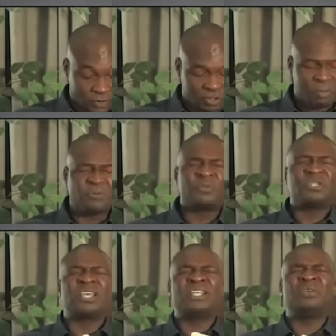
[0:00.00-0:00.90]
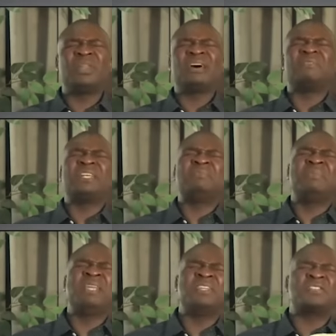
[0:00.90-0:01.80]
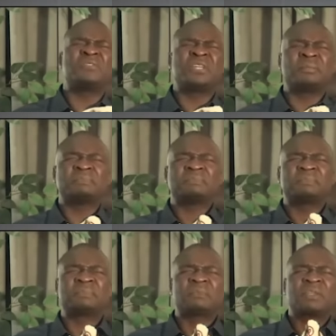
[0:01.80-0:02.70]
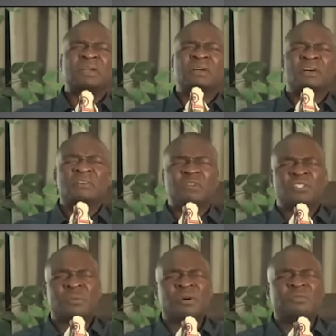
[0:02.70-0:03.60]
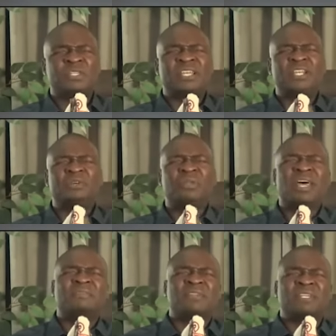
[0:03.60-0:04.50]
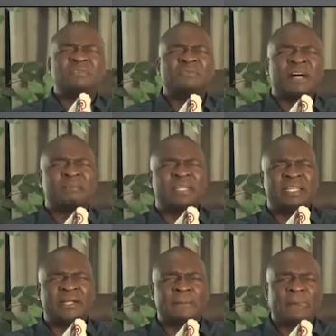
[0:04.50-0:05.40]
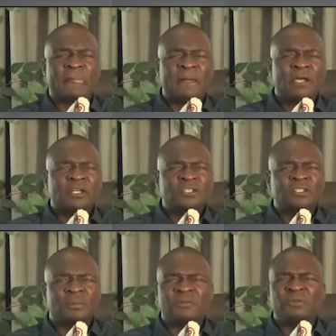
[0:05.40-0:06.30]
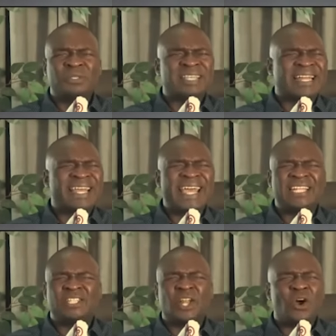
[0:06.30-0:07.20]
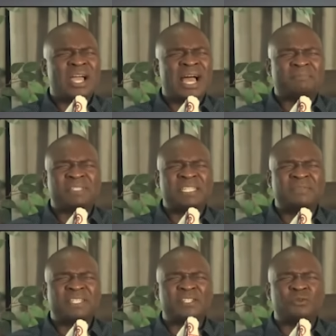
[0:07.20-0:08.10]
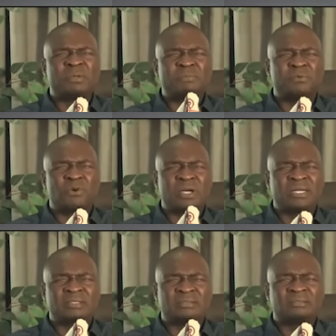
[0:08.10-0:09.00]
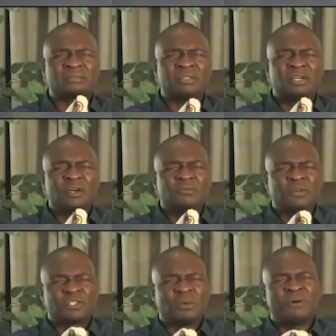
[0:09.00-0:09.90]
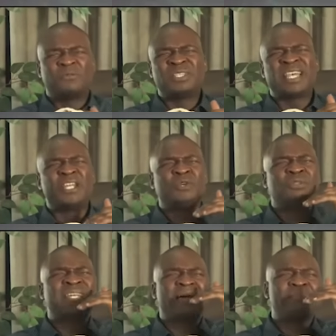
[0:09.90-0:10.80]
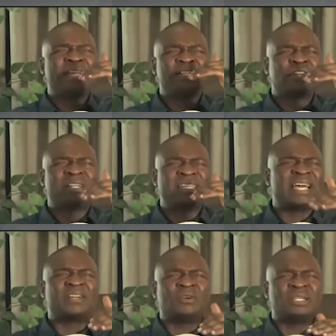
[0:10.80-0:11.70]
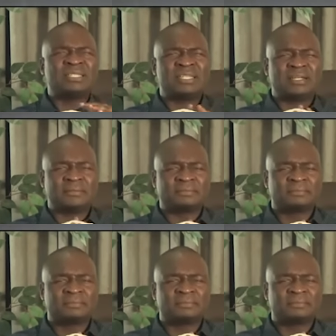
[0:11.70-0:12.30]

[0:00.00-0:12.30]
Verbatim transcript: For some of you, it's a new level in ministry. For some of you, it's a new level in family. Some of you, it's an age long captivity to be broken. For some of you, it's a new dimension in the anointing.